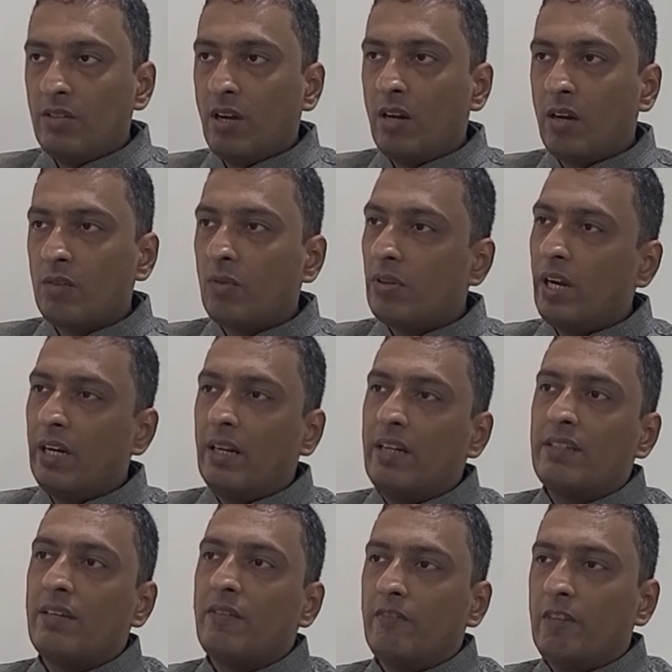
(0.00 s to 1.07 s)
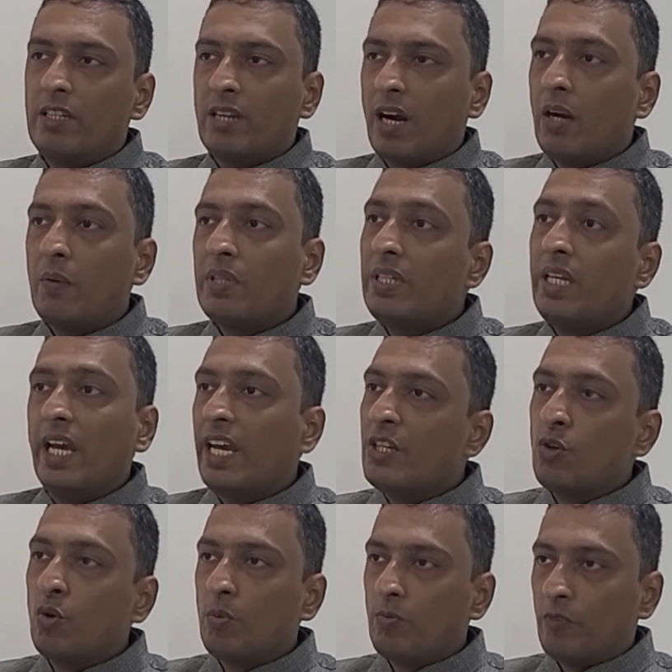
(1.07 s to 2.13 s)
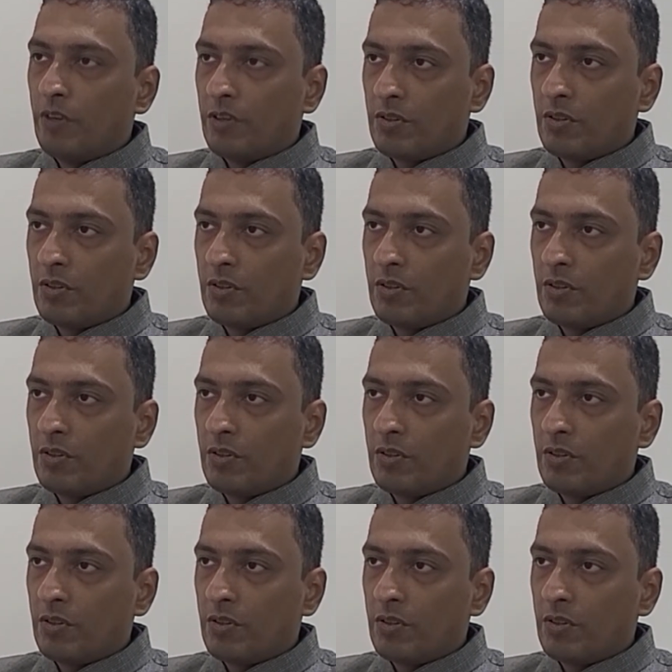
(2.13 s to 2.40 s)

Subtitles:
in children. So let's say we'll start with the age group